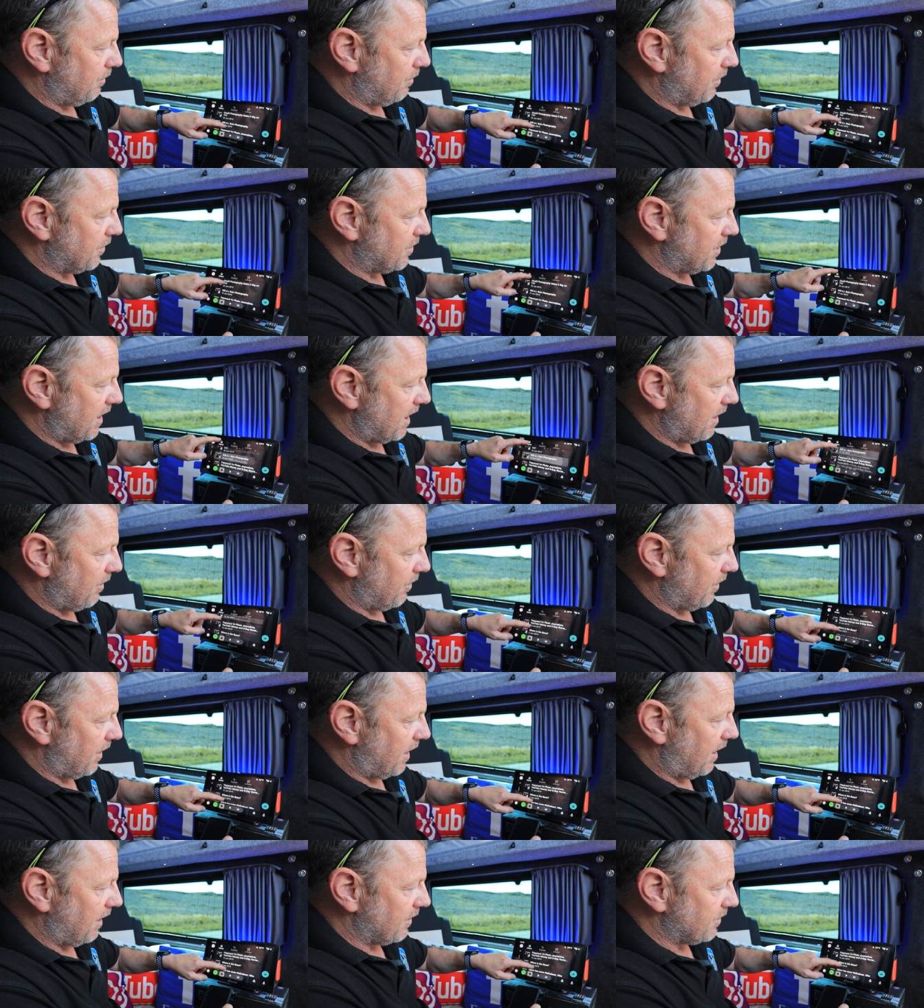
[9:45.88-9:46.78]
which are now
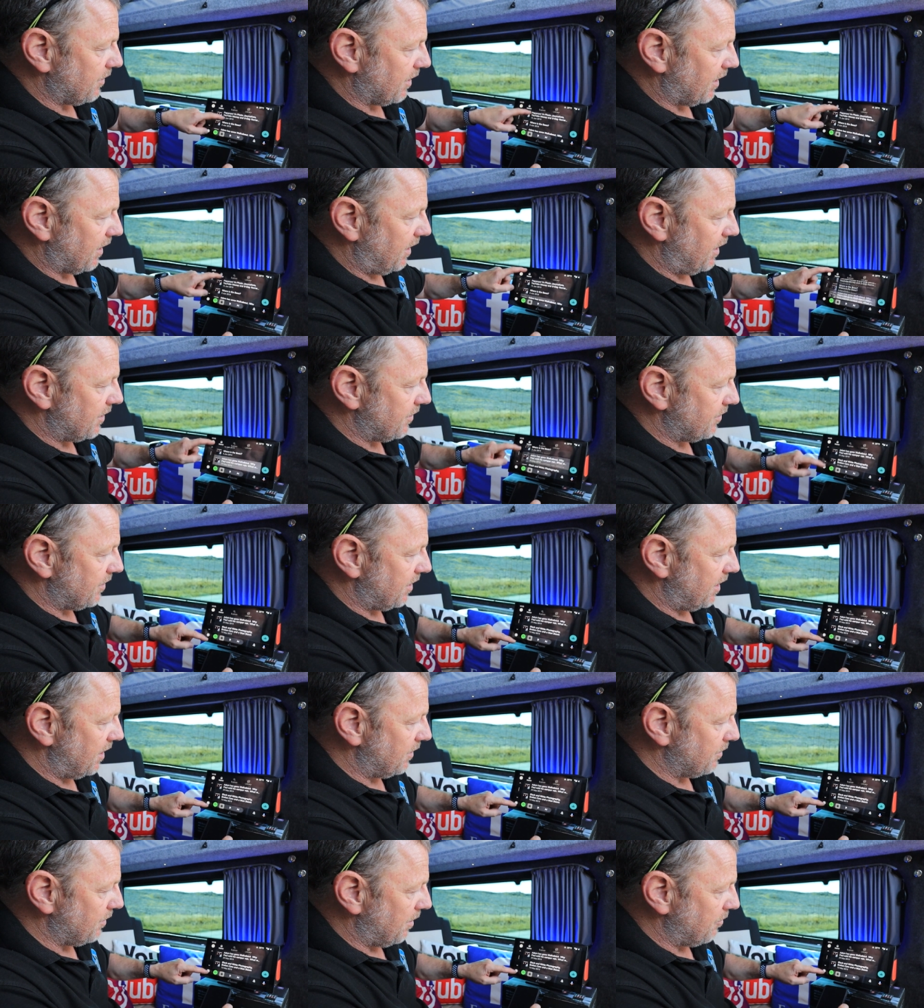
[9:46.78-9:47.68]
on here, so I can listen to
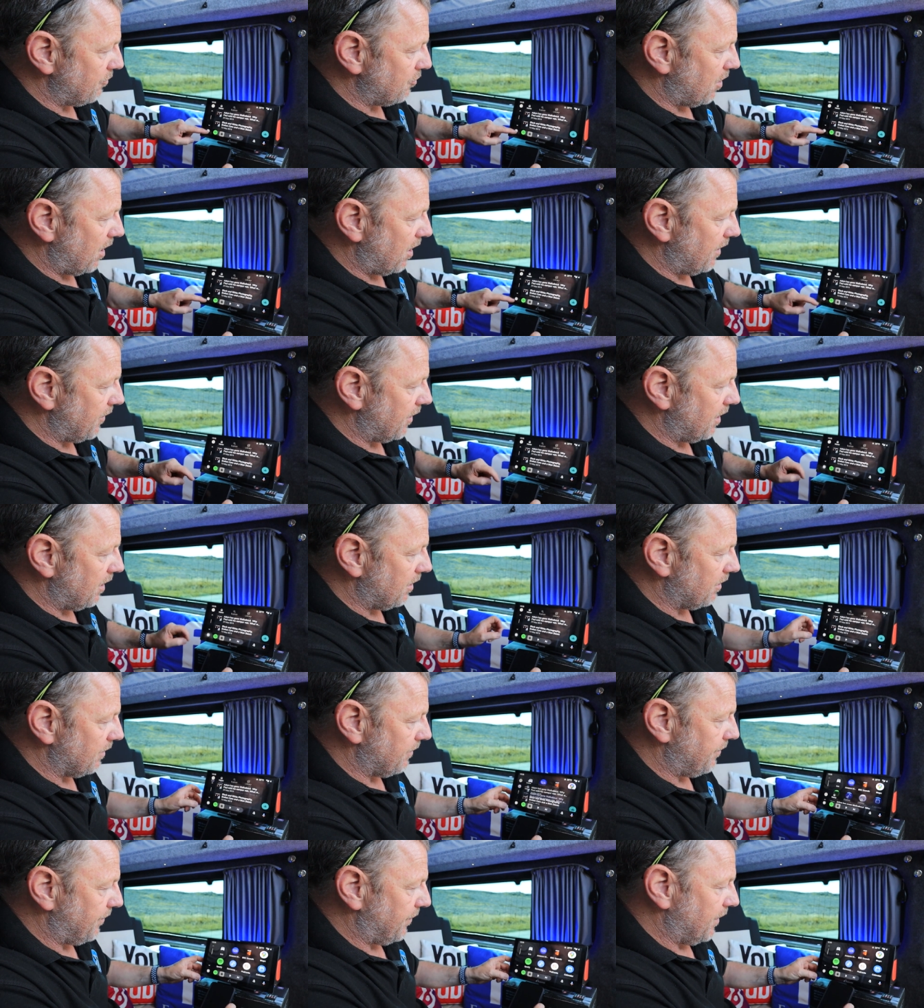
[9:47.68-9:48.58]
these while I'm driving
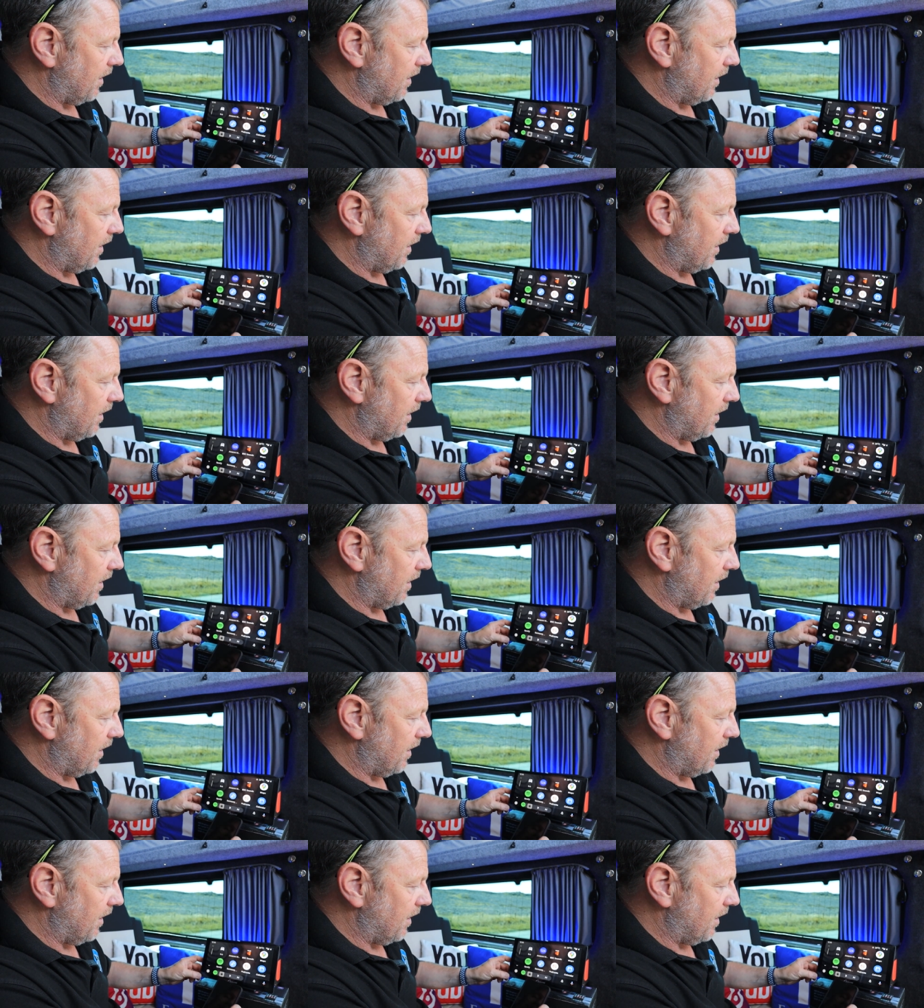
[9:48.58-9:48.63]
along.